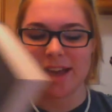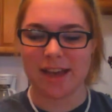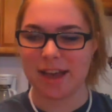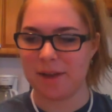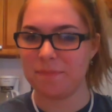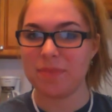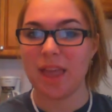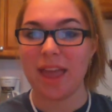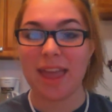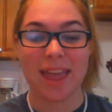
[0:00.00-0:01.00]
Um,
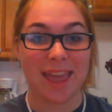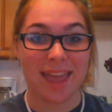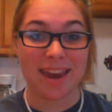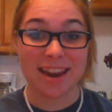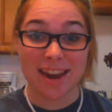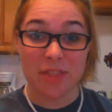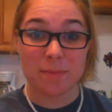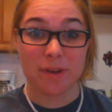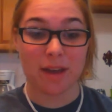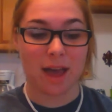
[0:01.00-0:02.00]
and
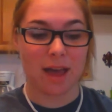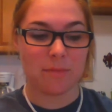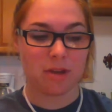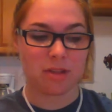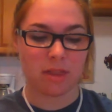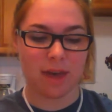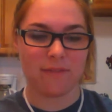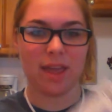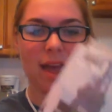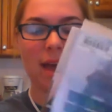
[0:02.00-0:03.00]
another book I'm also
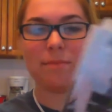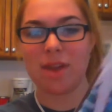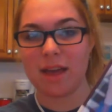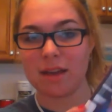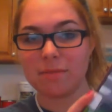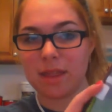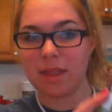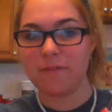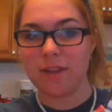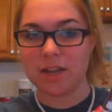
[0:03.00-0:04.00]
loving, I'm not
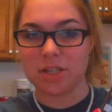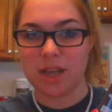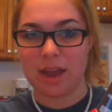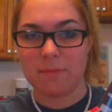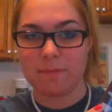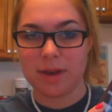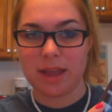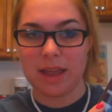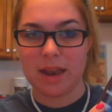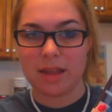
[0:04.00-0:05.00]
completely finished yet,
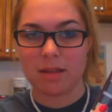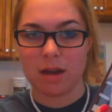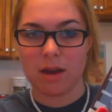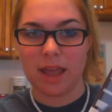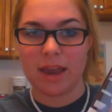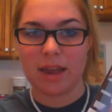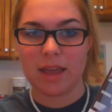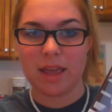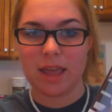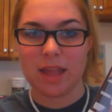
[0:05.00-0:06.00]
but it is called
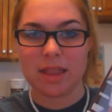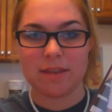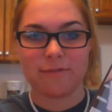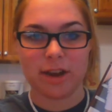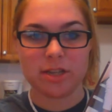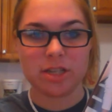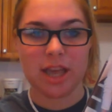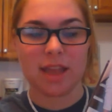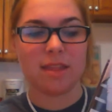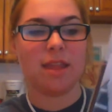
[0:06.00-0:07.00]
Anna and the French
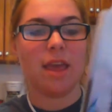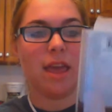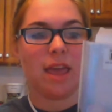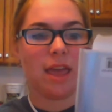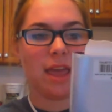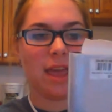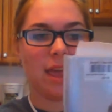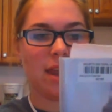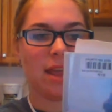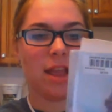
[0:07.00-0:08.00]
Kiss,
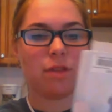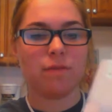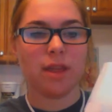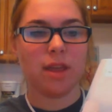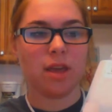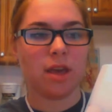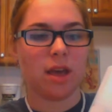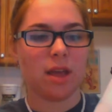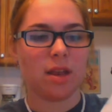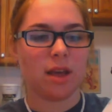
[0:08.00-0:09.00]
and it's really
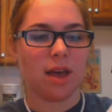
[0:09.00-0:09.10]
good.